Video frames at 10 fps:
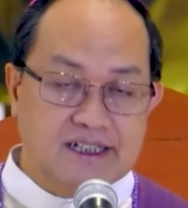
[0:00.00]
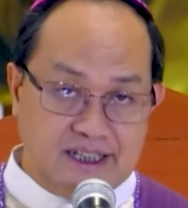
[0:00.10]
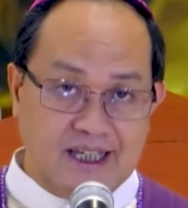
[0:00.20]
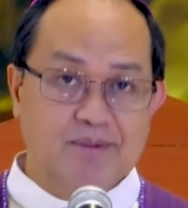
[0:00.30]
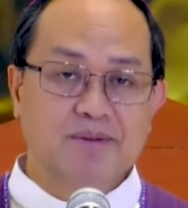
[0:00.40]
the
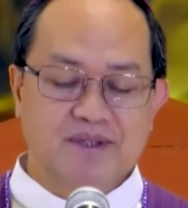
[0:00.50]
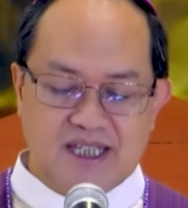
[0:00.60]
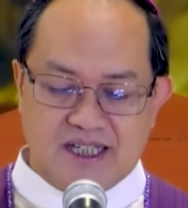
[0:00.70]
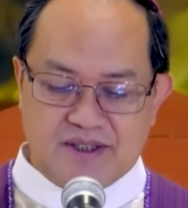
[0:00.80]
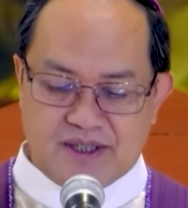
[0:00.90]
name of
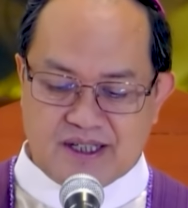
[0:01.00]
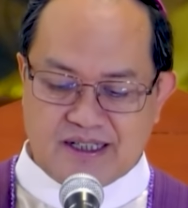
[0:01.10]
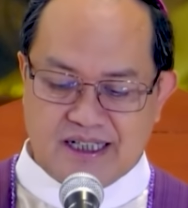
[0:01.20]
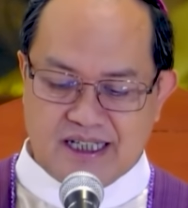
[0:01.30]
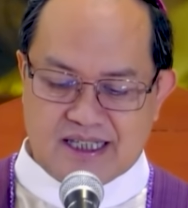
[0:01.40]
Jesus
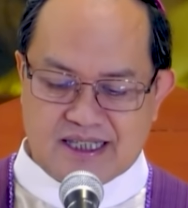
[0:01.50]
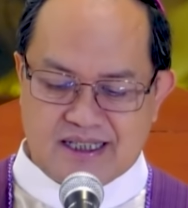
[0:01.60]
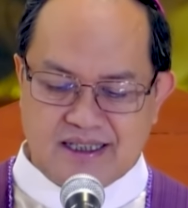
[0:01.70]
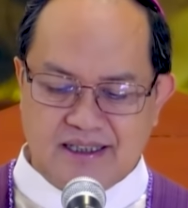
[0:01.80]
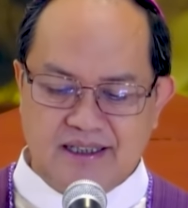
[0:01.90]

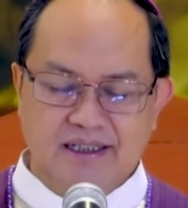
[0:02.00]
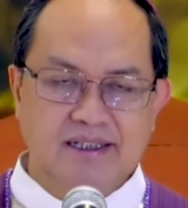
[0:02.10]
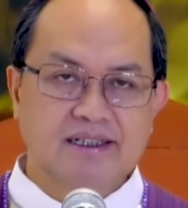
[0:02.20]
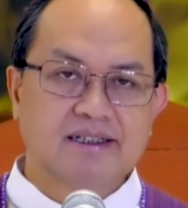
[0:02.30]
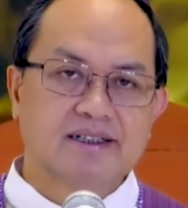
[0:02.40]
Christ,
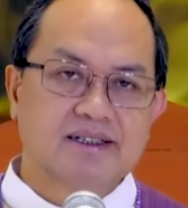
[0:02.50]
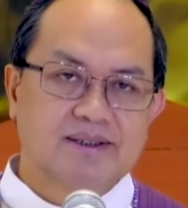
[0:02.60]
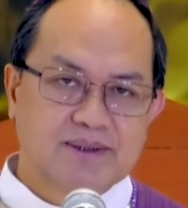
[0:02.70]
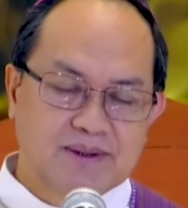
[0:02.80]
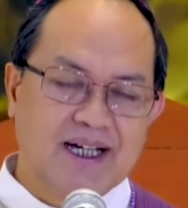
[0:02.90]

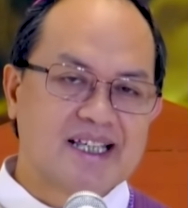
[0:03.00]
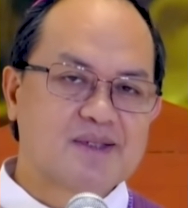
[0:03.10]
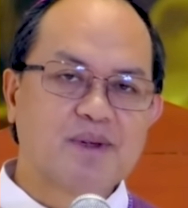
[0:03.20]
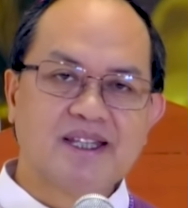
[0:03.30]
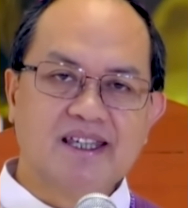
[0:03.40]
who has
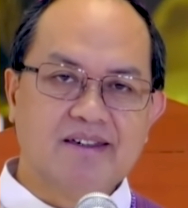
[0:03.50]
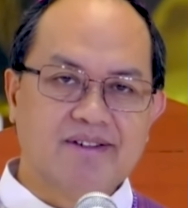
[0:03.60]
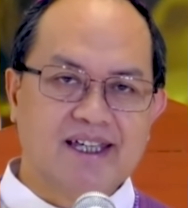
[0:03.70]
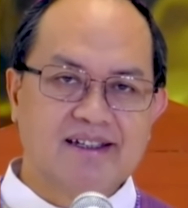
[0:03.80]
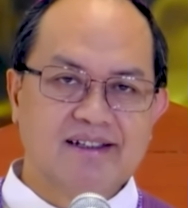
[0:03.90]
been
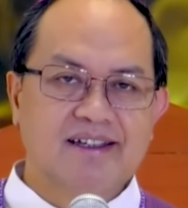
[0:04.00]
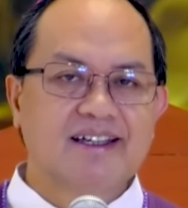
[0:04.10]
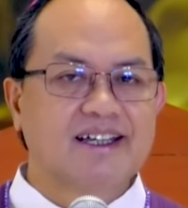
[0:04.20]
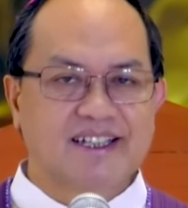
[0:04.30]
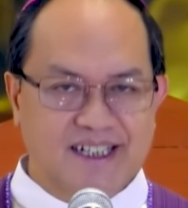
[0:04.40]
given
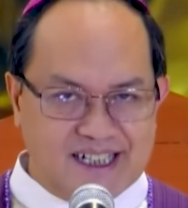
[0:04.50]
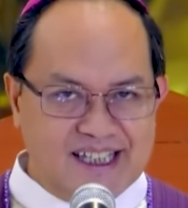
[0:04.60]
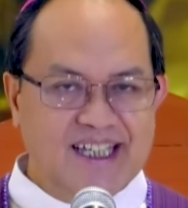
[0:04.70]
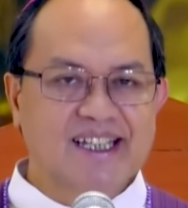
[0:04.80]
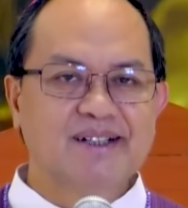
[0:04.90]
the
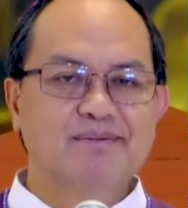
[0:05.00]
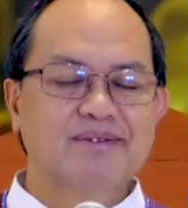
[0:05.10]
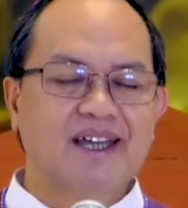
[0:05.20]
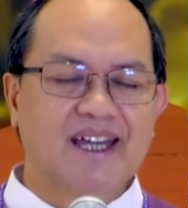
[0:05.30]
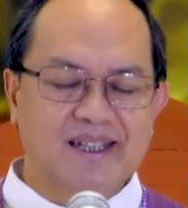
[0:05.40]
kingdom
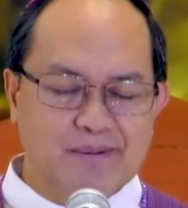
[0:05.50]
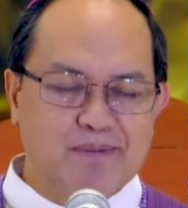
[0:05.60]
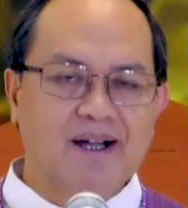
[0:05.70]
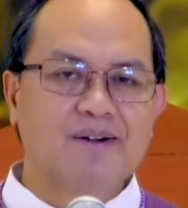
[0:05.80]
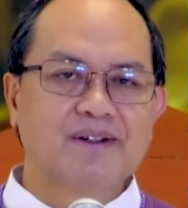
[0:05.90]
and the
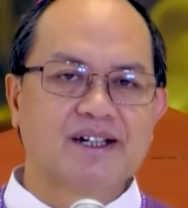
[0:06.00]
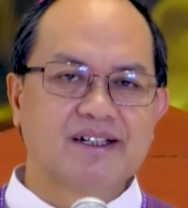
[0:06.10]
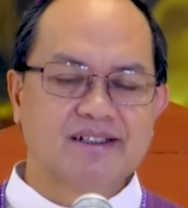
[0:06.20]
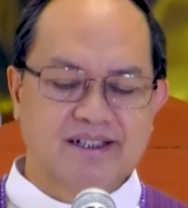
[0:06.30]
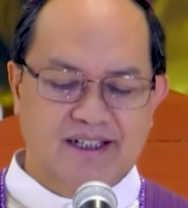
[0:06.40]
power
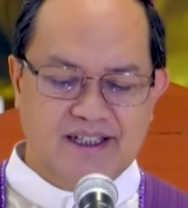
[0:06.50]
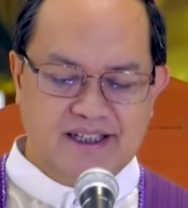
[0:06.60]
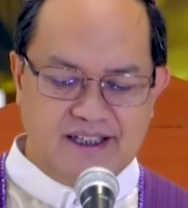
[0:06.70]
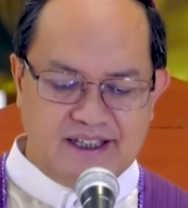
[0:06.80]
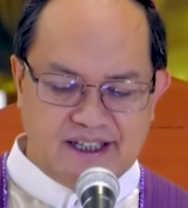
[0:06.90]

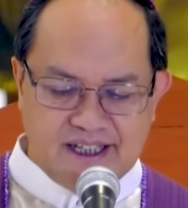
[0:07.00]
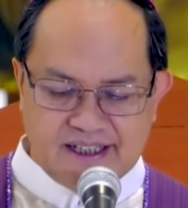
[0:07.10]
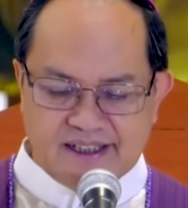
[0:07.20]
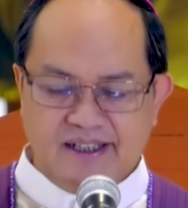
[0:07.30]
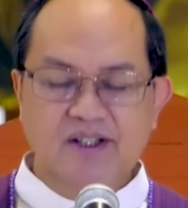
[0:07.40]

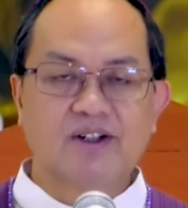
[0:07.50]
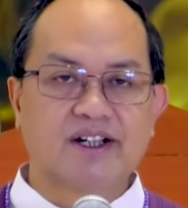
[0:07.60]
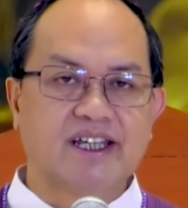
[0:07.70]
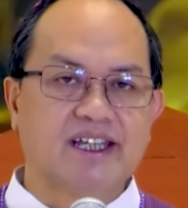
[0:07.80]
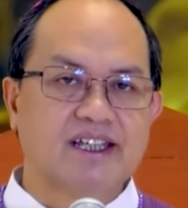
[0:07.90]
and the
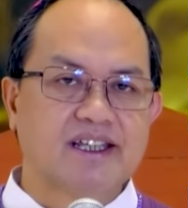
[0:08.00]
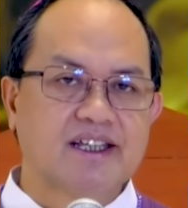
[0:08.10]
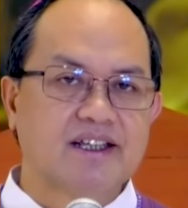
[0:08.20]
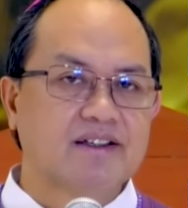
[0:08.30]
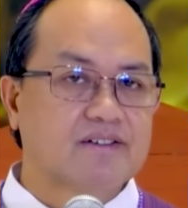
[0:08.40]
glory
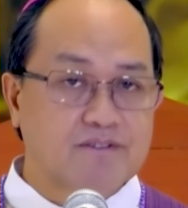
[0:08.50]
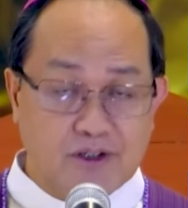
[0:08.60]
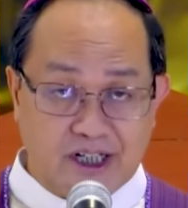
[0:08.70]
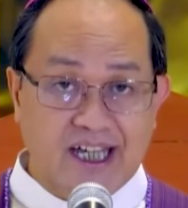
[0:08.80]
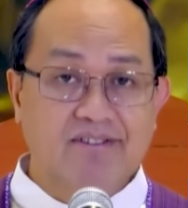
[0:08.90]

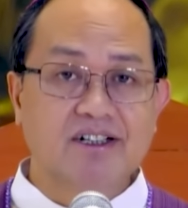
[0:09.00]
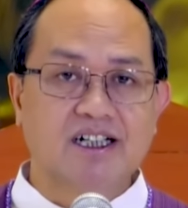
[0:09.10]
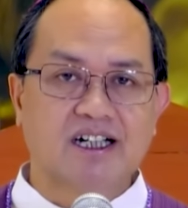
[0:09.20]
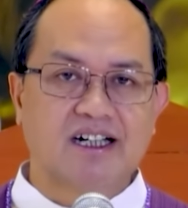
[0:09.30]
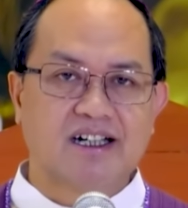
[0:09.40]

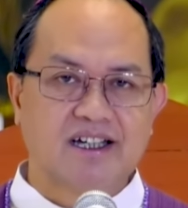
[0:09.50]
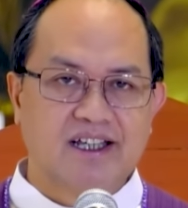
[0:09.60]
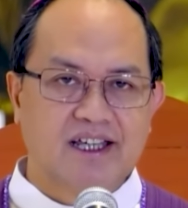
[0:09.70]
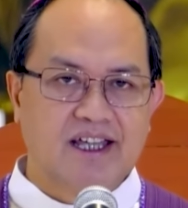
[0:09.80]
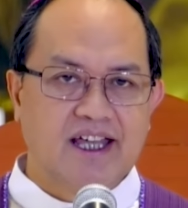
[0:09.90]
forever
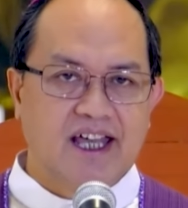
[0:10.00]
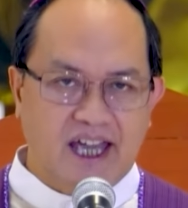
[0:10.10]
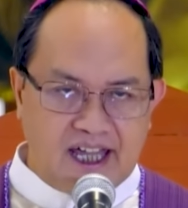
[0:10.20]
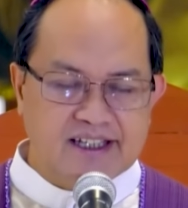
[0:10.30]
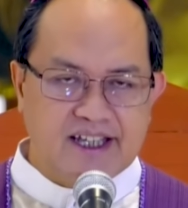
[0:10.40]

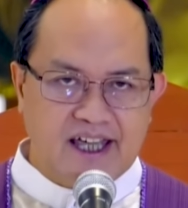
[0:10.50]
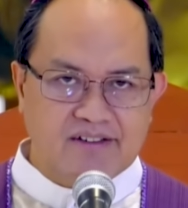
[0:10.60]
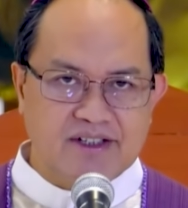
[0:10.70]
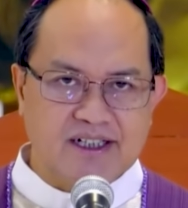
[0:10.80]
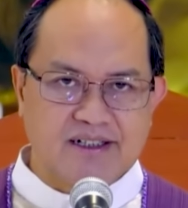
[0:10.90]
and
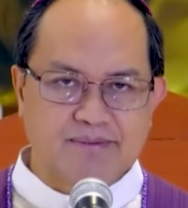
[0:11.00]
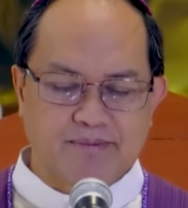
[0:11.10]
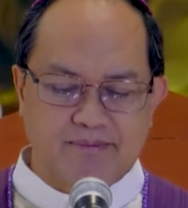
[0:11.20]
ever.